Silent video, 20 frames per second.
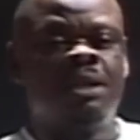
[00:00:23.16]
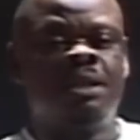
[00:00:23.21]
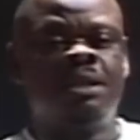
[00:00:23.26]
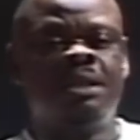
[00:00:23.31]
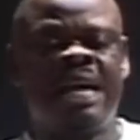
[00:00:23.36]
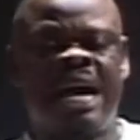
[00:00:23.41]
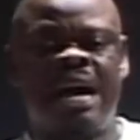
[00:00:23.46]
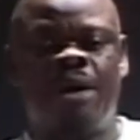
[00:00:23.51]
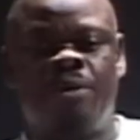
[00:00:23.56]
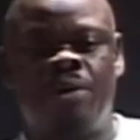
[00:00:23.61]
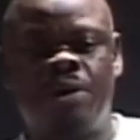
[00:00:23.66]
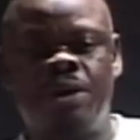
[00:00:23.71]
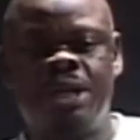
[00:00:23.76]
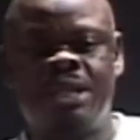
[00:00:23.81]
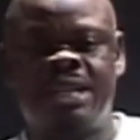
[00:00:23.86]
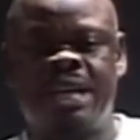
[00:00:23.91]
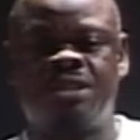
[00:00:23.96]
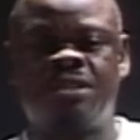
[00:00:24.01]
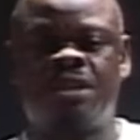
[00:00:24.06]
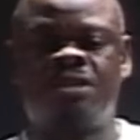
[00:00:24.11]
Now,
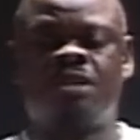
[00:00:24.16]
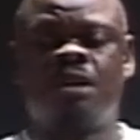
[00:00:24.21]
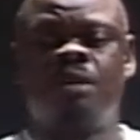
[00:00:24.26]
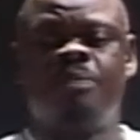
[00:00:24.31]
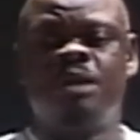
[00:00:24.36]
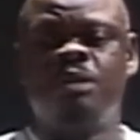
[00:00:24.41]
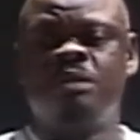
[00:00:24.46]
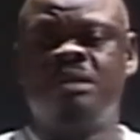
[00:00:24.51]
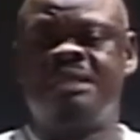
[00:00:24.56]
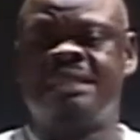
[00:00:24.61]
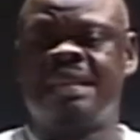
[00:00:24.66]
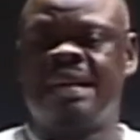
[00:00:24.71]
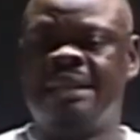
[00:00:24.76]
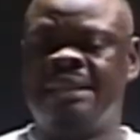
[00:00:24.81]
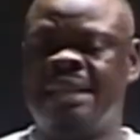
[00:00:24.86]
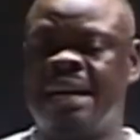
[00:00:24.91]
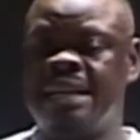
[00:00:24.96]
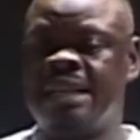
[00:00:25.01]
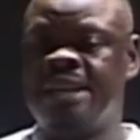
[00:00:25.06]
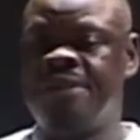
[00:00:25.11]
it has also been
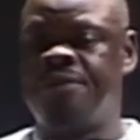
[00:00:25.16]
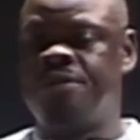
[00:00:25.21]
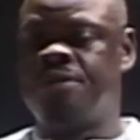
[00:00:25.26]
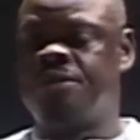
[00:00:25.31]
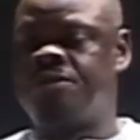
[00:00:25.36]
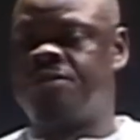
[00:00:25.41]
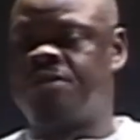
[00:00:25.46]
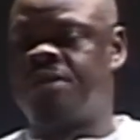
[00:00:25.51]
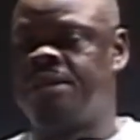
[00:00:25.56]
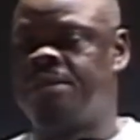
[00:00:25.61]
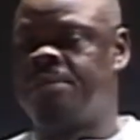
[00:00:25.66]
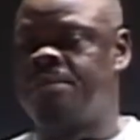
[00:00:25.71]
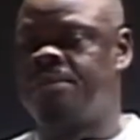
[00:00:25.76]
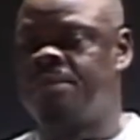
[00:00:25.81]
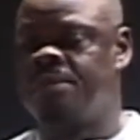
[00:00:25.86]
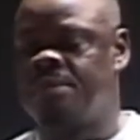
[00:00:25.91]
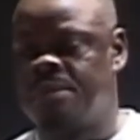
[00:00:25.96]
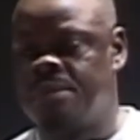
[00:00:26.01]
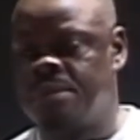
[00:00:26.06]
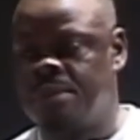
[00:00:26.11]
said that if you
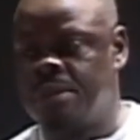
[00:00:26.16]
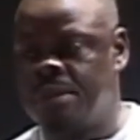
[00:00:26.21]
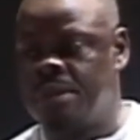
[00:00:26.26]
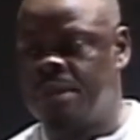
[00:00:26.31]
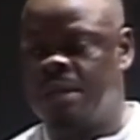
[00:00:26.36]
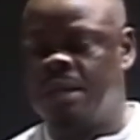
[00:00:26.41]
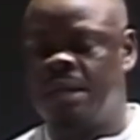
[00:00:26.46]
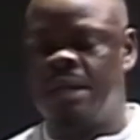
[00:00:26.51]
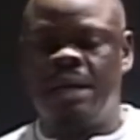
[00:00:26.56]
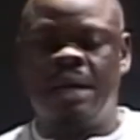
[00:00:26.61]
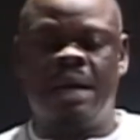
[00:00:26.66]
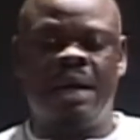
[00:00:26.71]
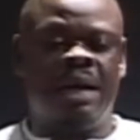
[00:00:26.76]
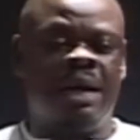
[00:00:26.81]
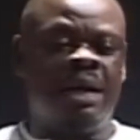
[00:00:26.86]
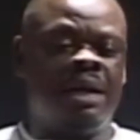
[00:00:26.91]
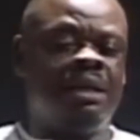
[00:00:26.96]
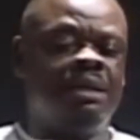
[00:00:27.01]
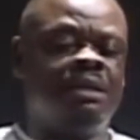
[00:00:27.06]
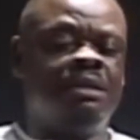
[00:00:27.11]
dream
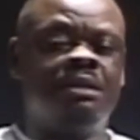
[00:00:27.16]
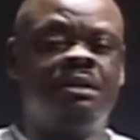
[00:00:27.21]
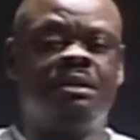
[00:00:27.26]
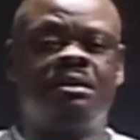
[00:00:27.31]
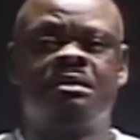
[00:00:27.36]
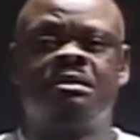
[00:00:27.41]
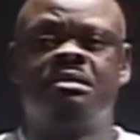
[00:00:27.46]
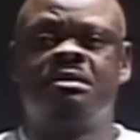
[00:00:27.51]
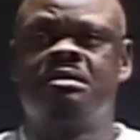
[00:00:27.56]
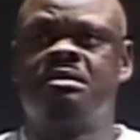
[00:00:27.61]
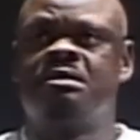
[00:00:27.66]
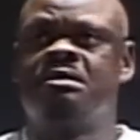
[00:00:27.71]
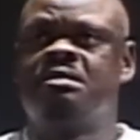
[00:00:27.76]
and